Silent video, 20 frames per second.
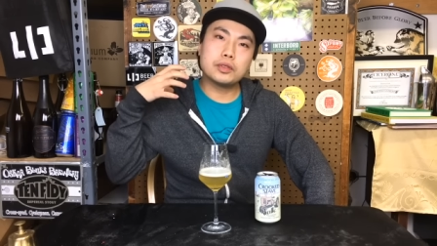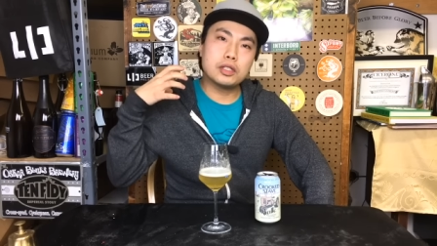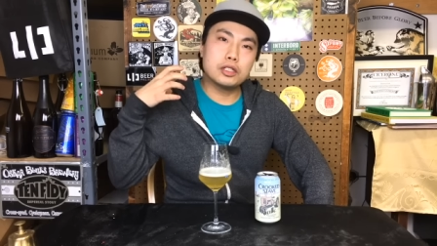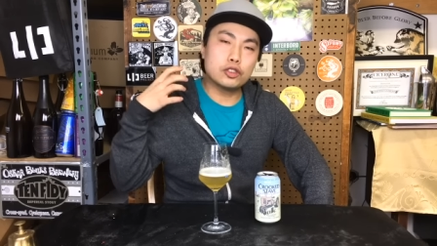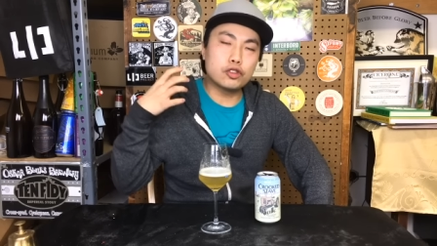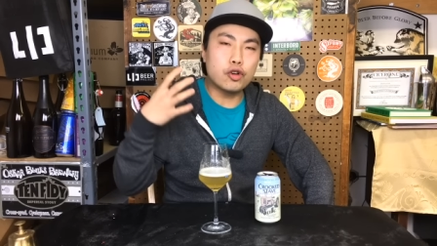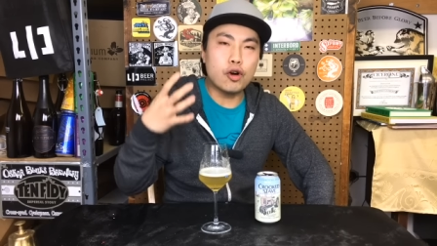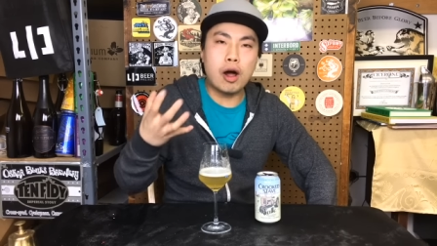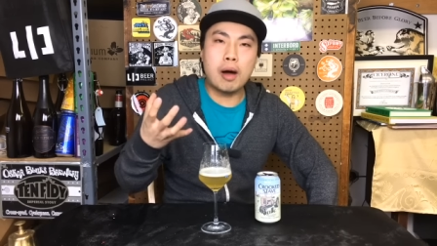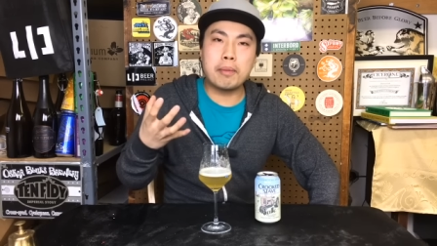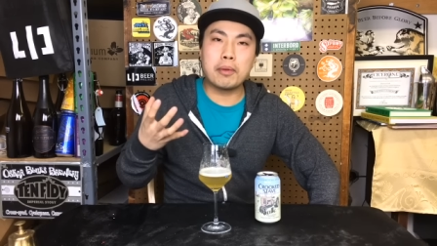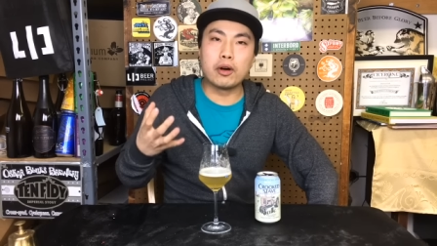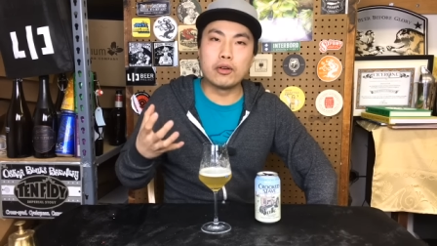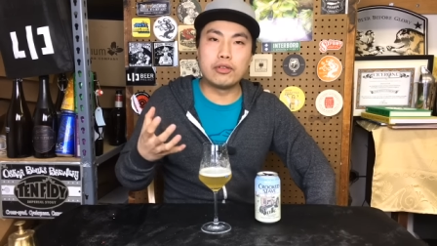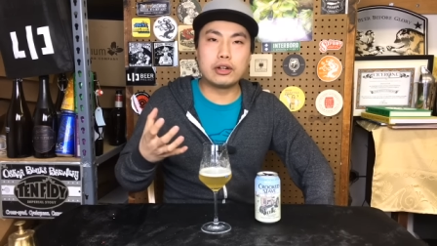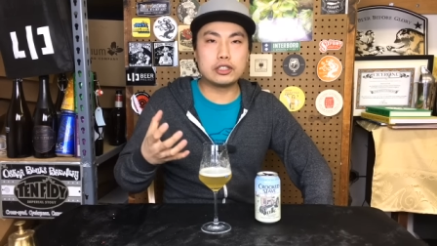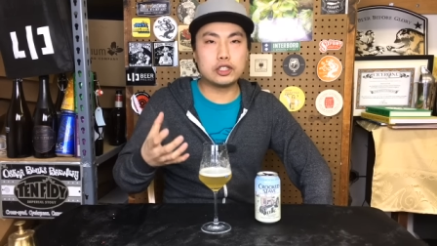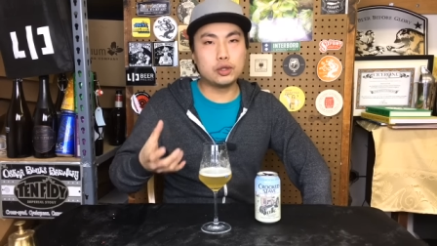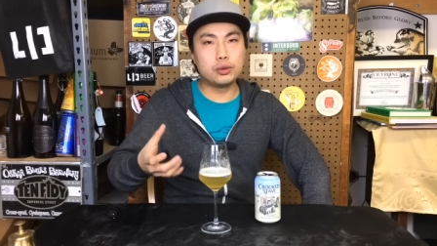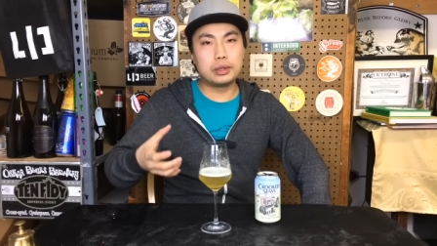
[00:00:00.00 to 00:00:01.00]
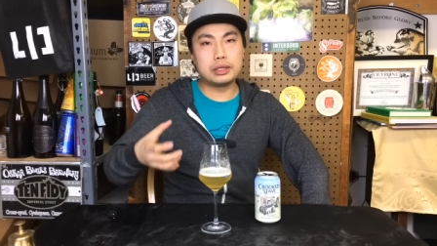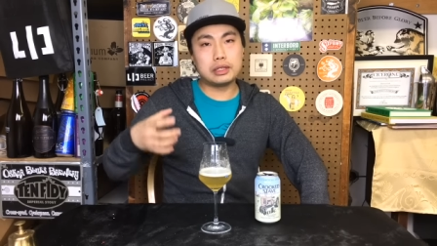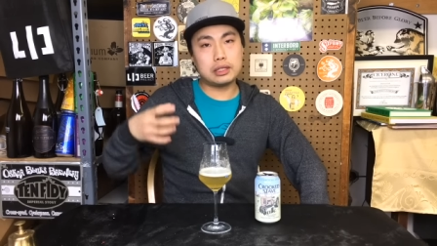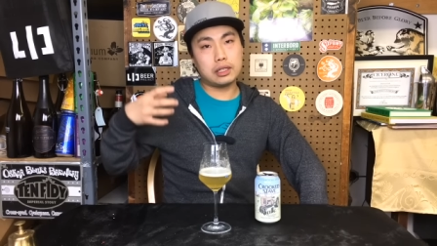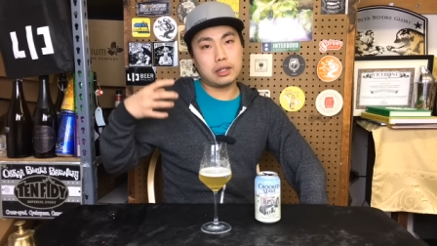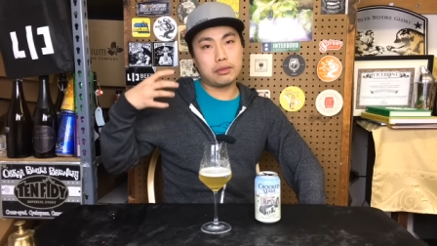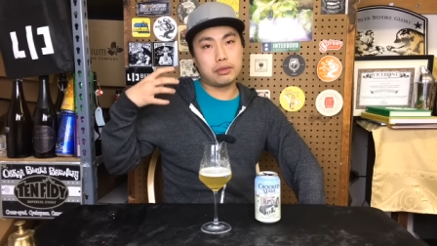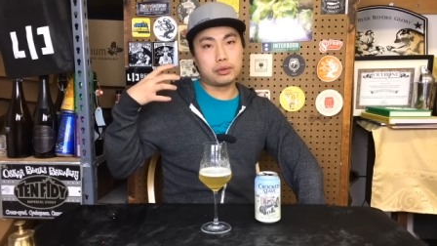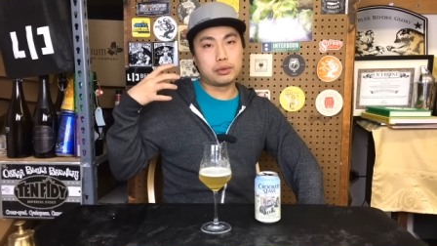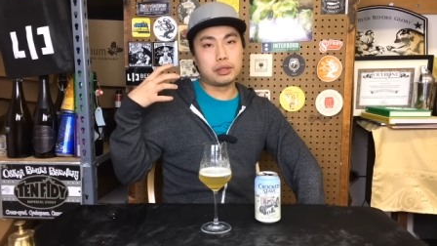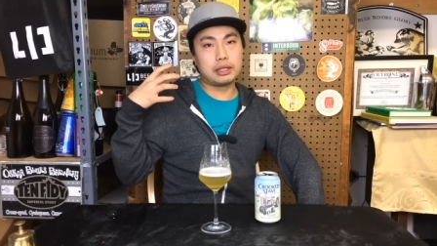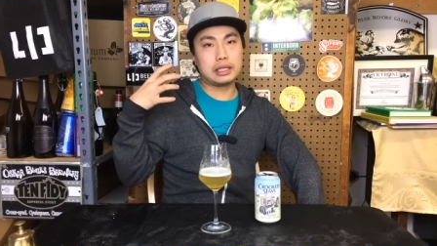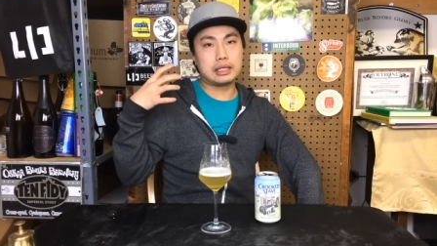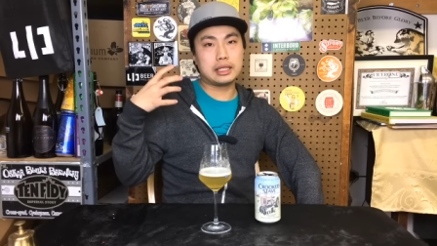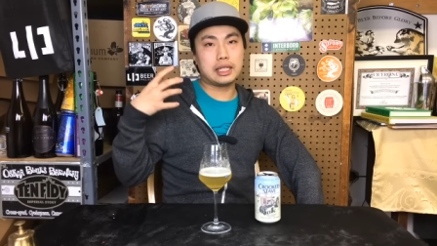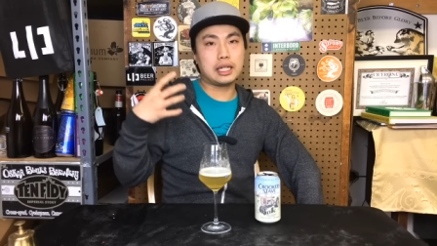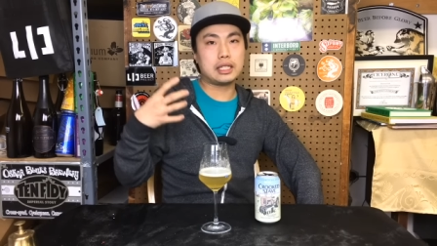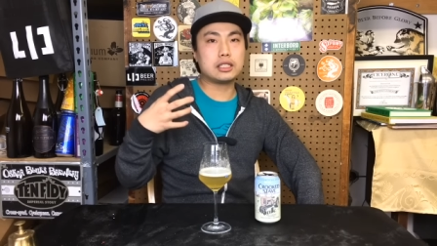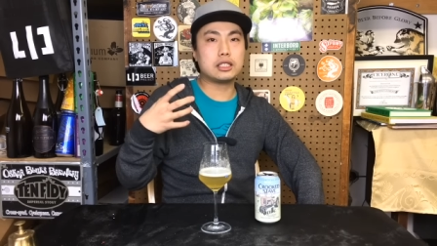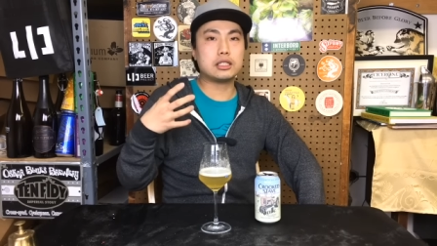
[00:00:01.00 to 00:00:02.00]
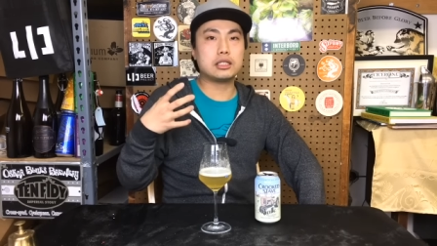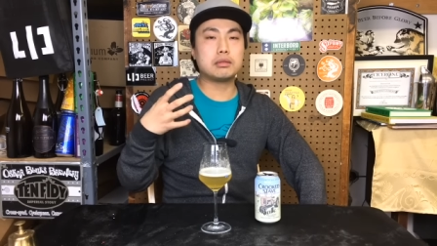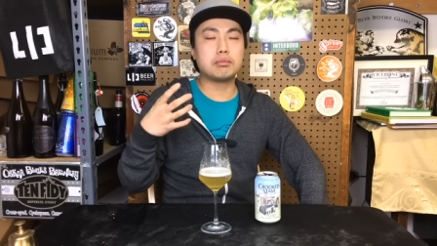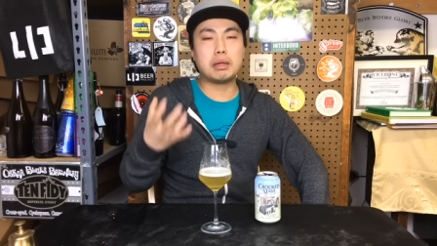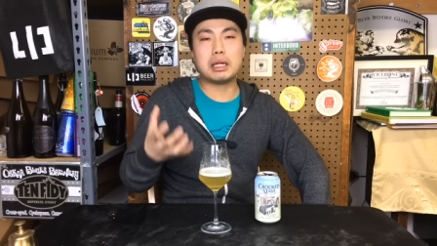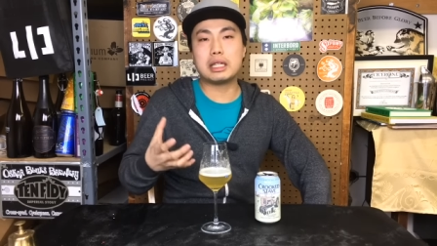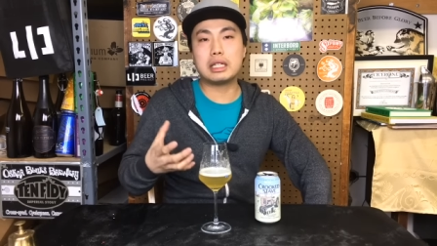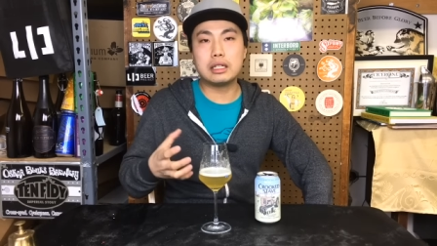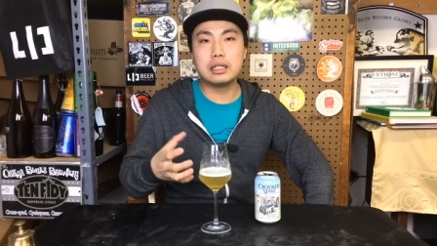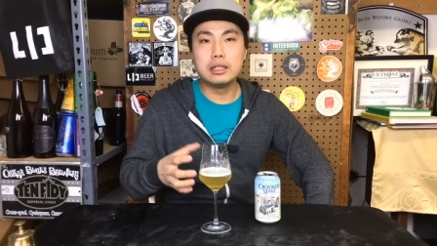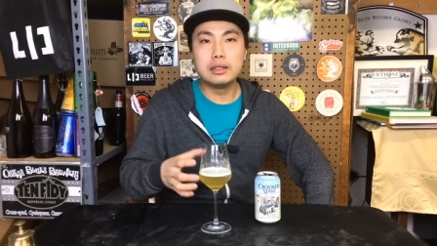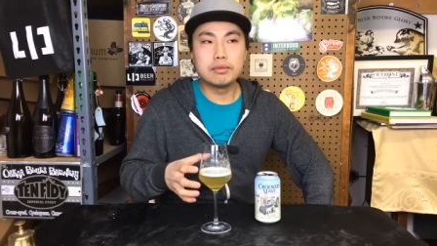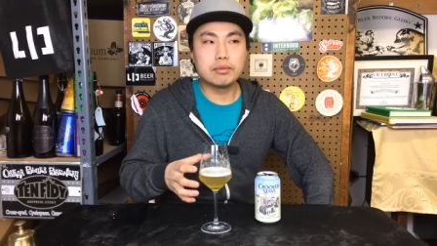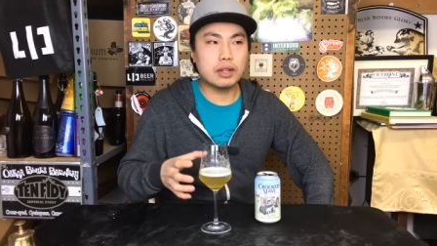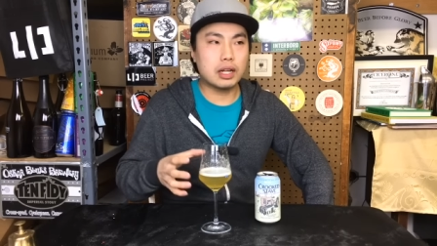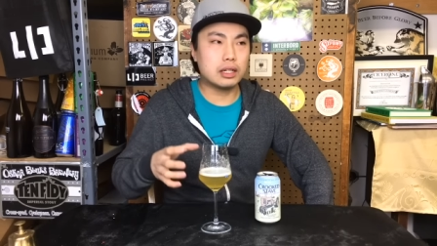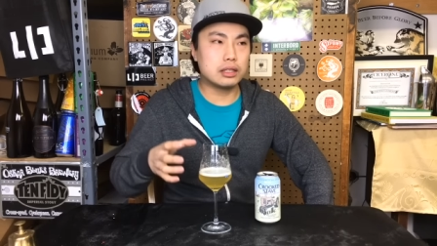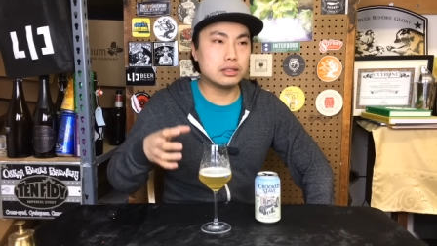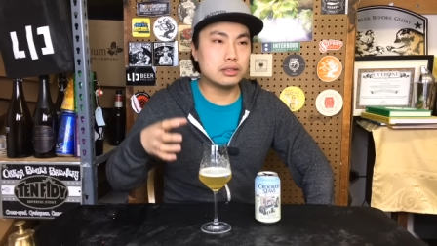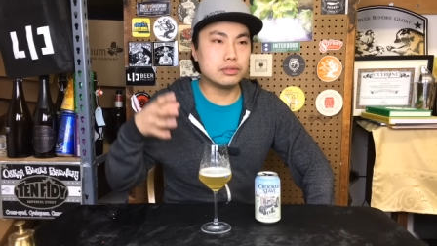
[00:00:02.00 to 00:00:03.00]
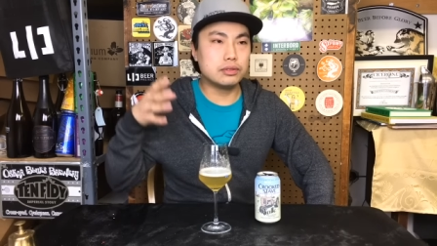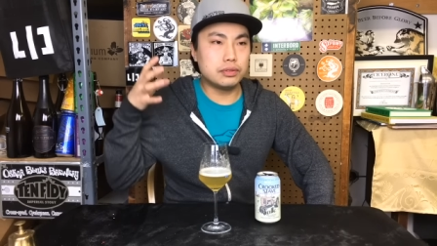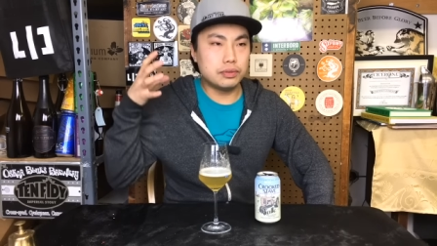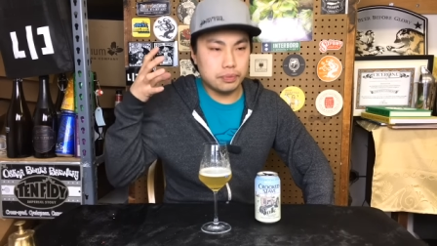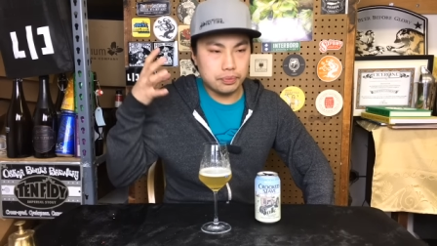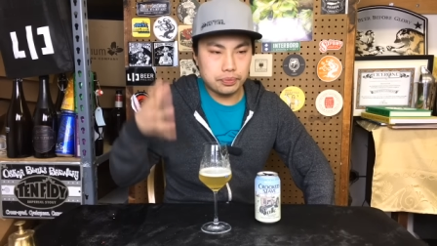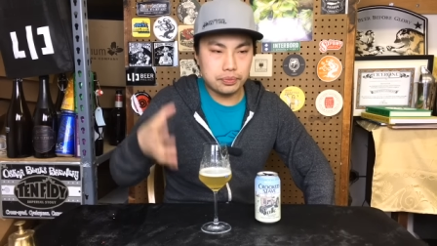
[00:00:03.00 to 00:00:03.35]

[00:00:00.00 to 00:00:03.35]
tropical funk to it instead of a really intense, smelly kind of